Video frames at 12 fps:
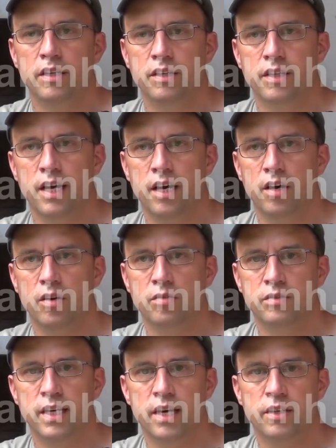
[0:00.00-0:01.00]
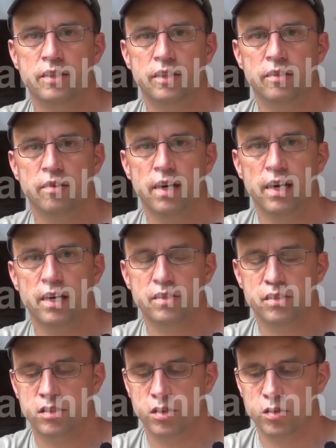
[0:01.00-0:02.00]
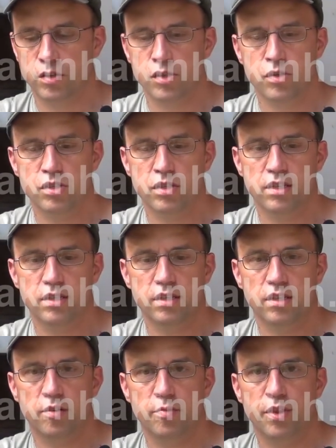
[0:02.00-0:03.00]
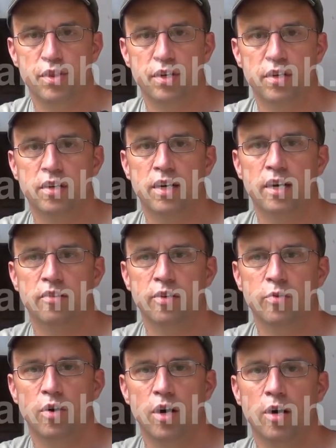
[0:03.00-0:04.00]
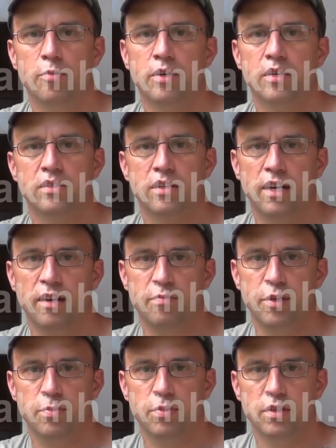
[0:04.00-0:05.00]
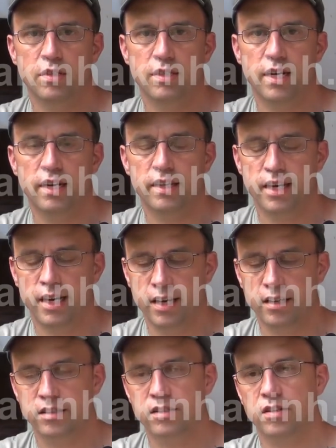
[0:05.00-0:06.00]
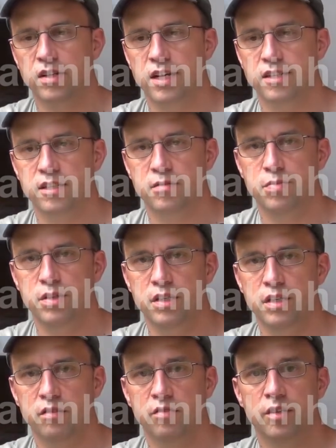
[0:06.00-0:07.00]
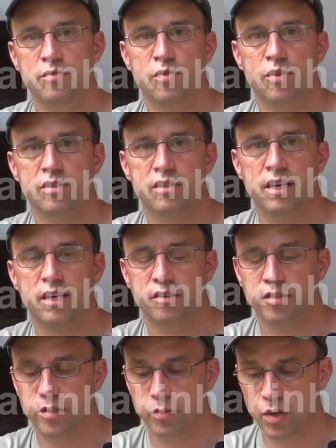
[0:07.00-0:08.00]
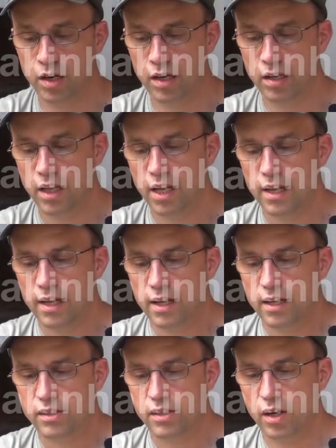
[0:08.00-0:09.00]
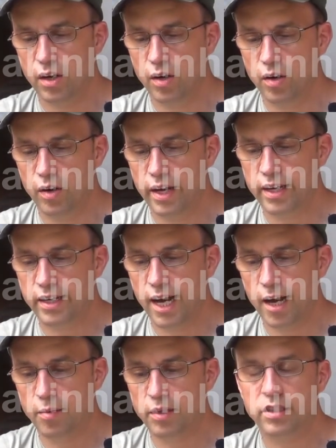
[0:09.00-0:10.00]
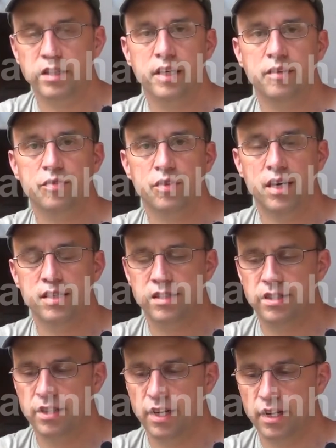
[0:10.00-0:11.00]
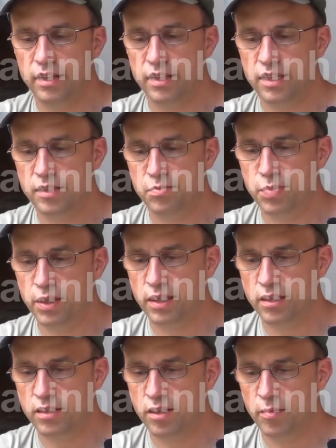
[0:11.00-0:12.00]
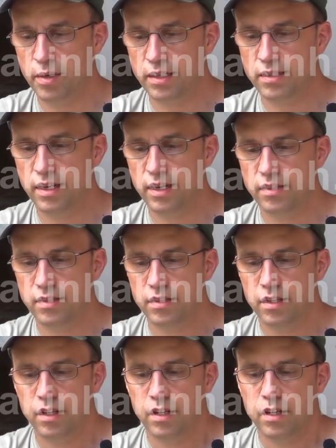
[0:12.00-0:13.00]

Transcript: You're now down underground, so it usually is a little bit thicker concrete wall because you're going to have people inside of that, so it has to be a reinforced concrete wall. So economically, for us, these buildings don't make sense.